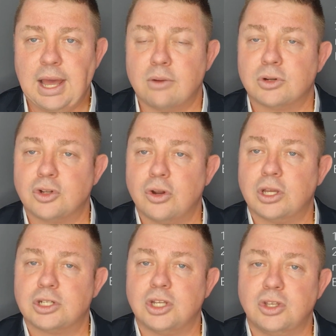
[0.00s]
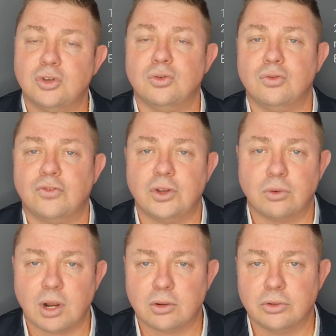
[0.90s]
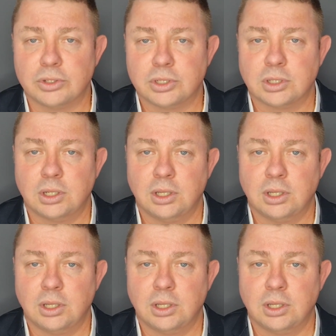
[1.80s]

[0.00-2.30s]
and returning it to you for your records.